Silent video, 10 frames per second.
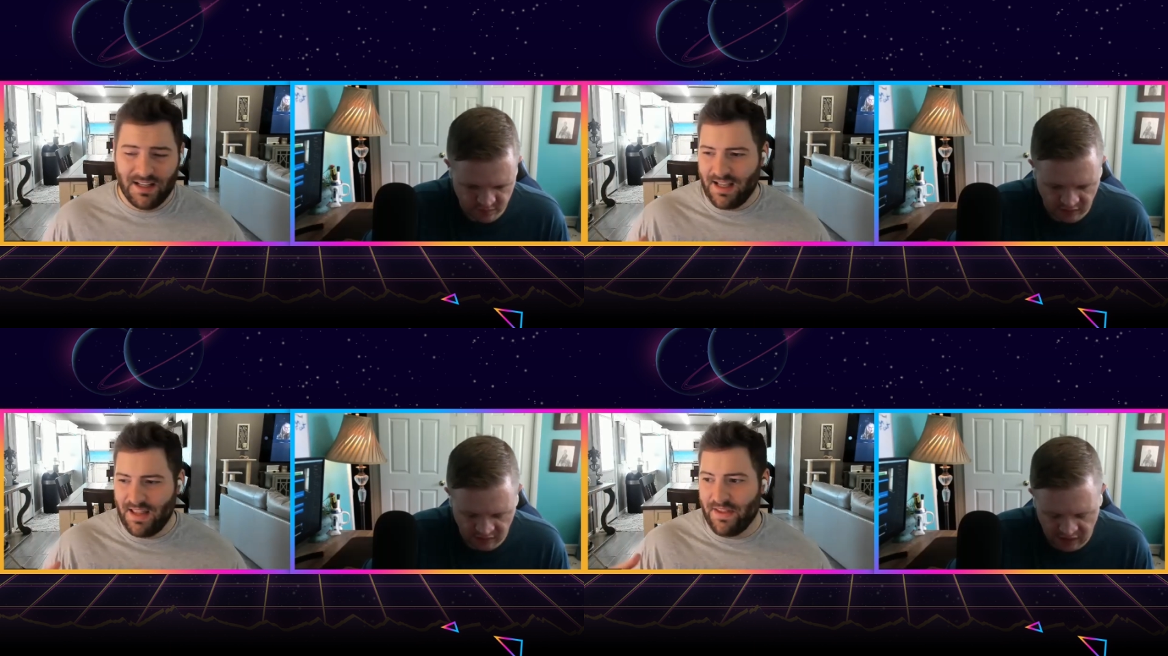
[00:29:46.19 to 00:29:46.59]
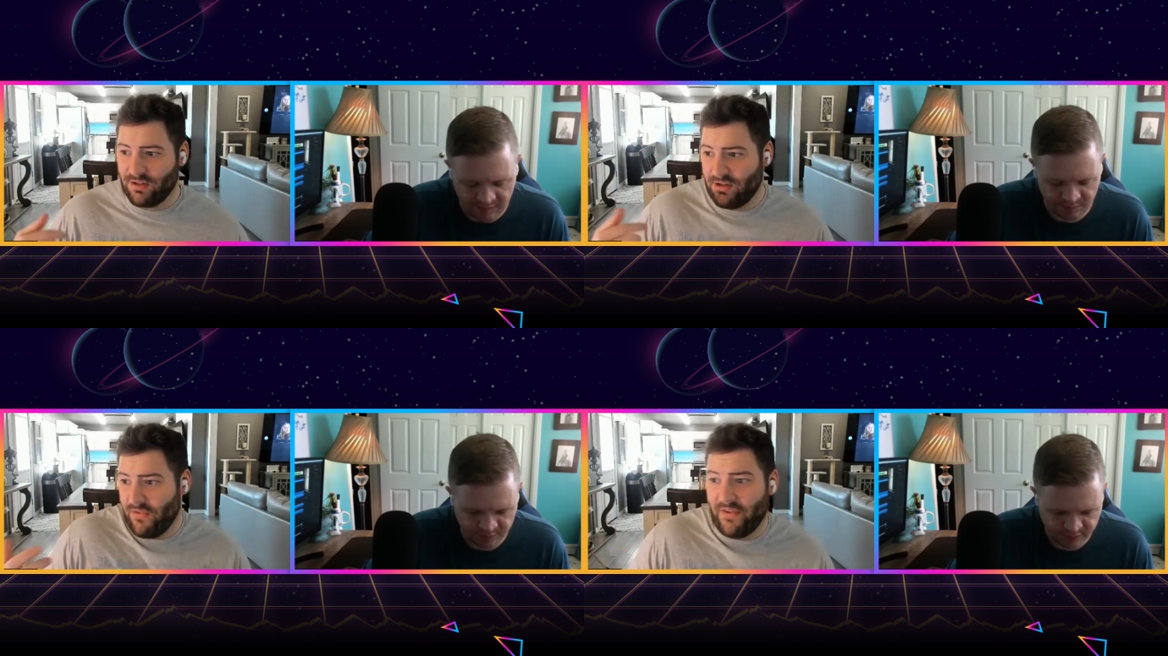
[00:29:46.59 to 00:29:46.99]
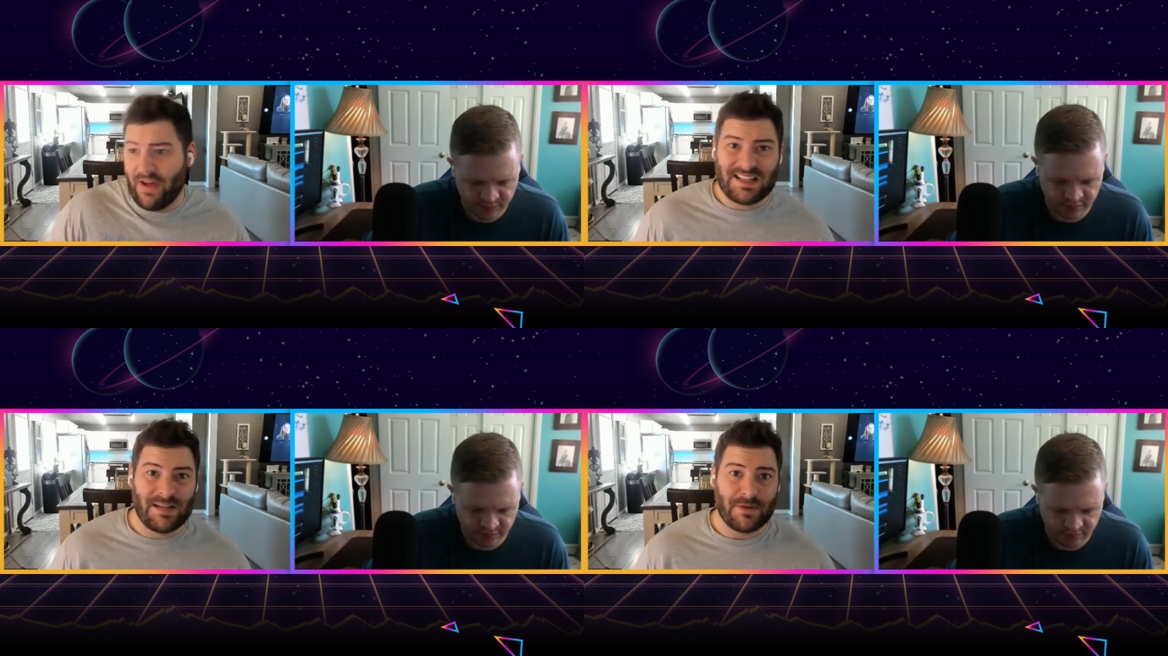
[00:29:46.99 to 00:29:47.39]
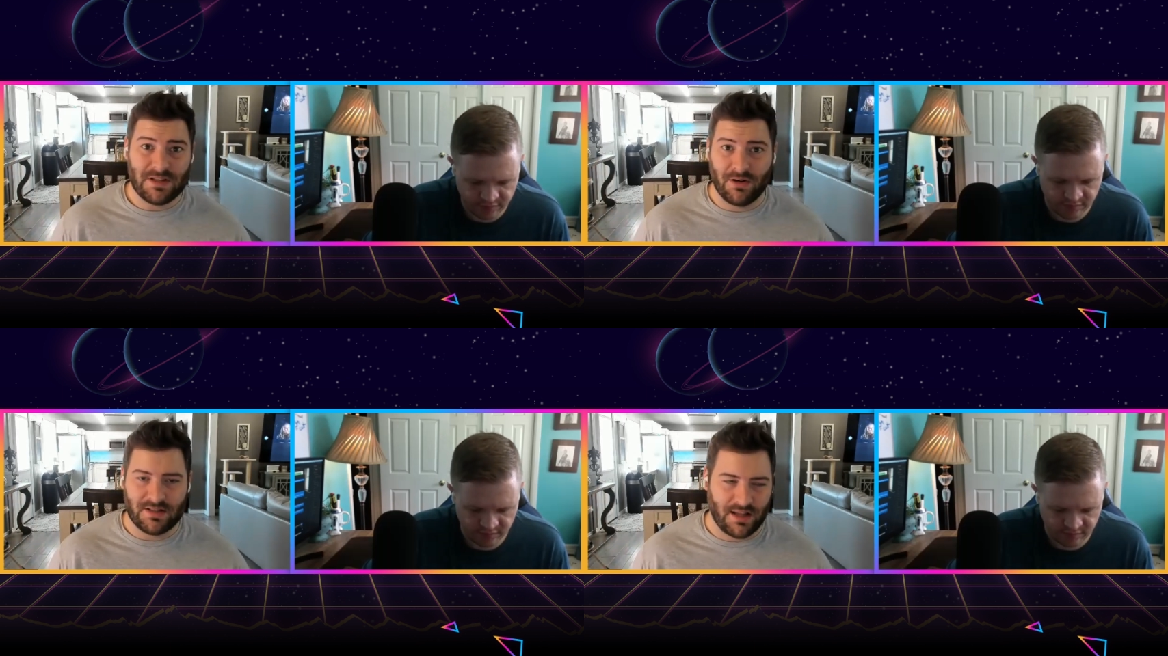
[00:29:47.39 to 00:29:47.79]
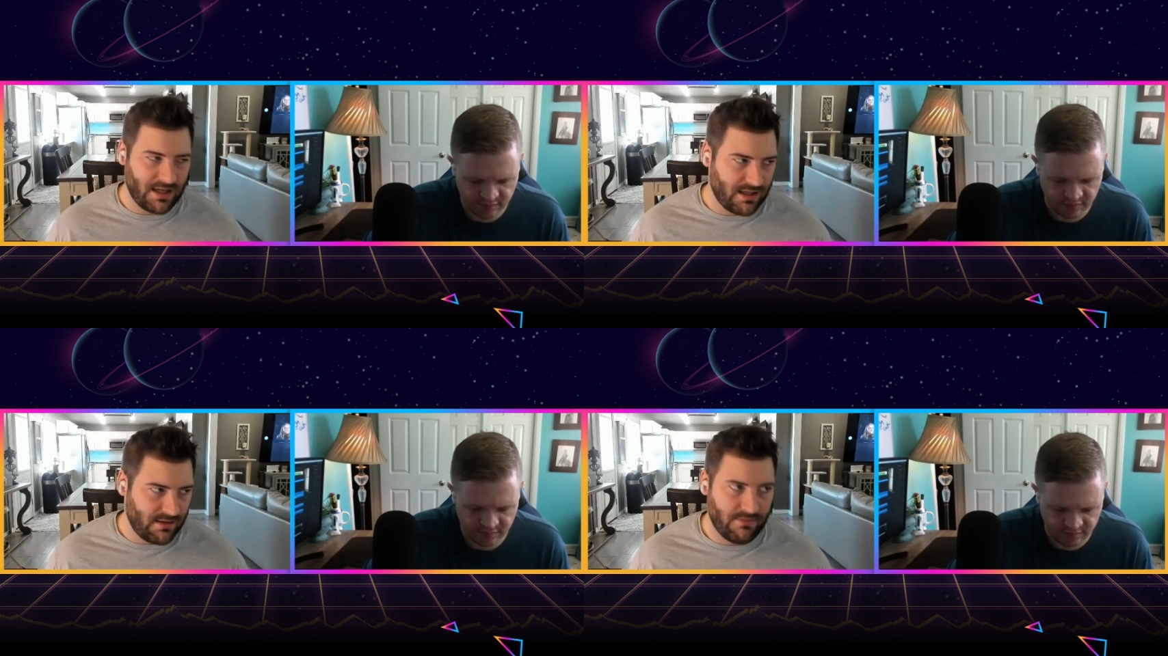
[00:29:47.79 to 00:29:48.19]
Speaker 1: And then, yeah. you know, the last episode is
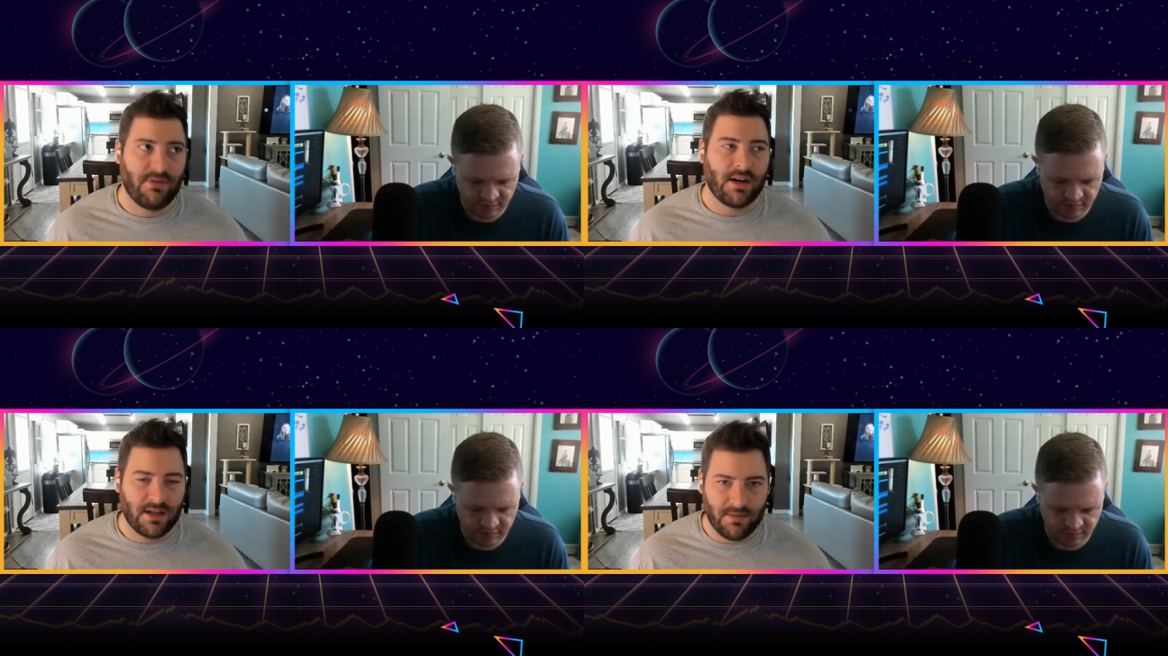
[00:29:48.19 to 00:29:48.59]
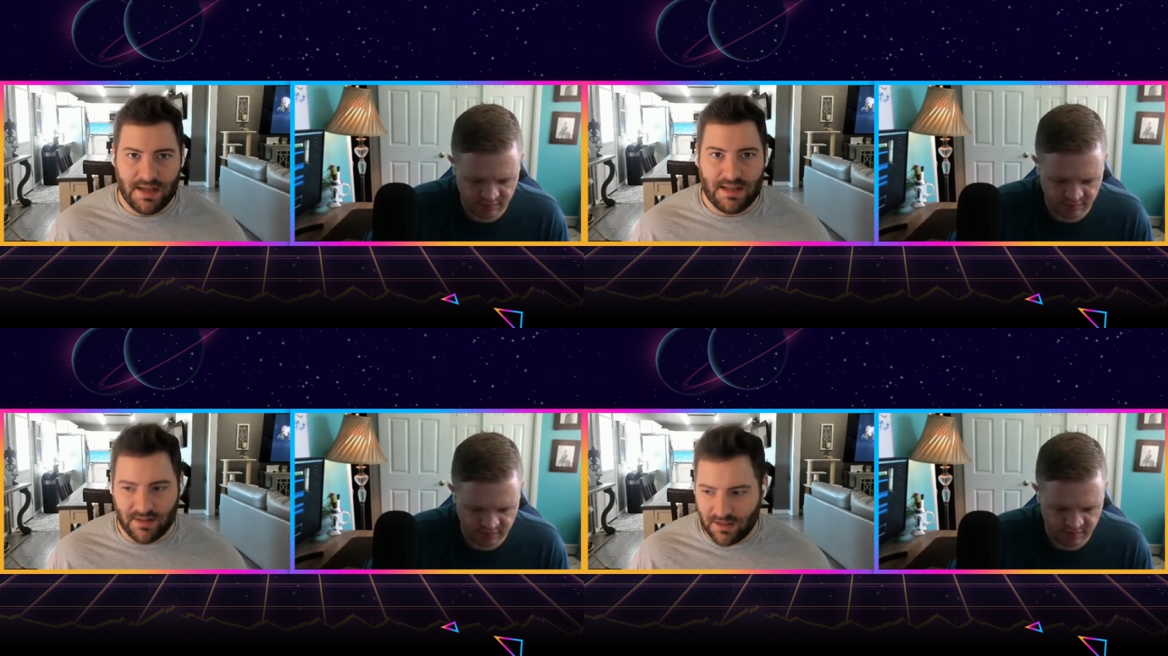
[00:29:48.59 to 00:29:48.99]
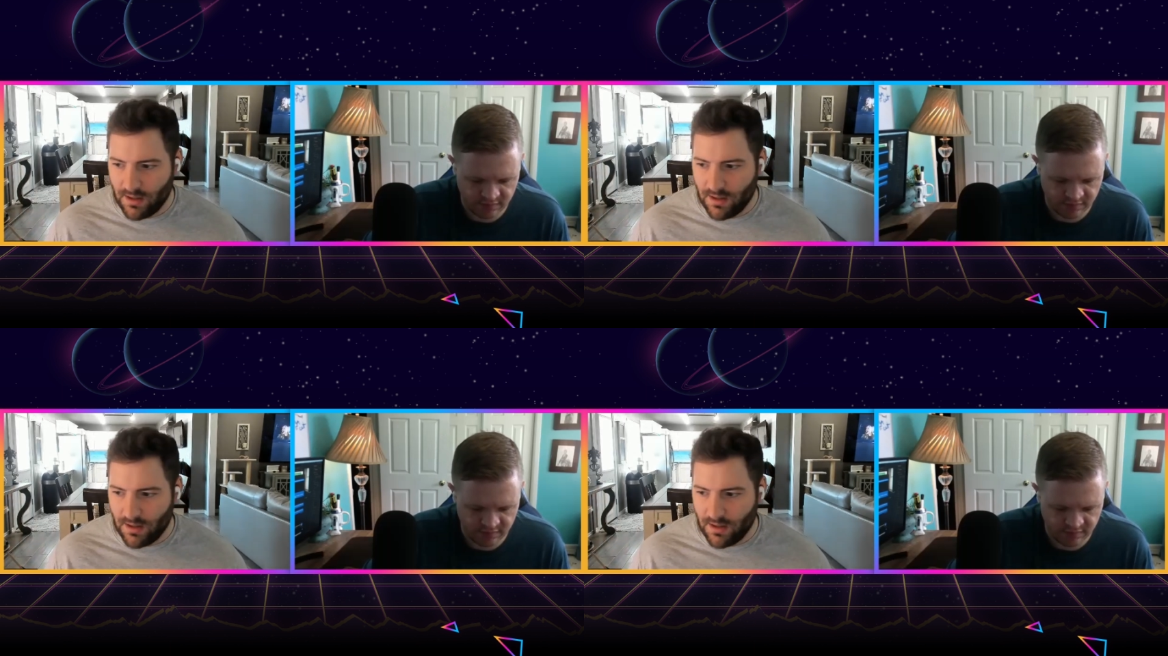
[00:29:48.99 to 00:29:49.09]
like fucking amazing. You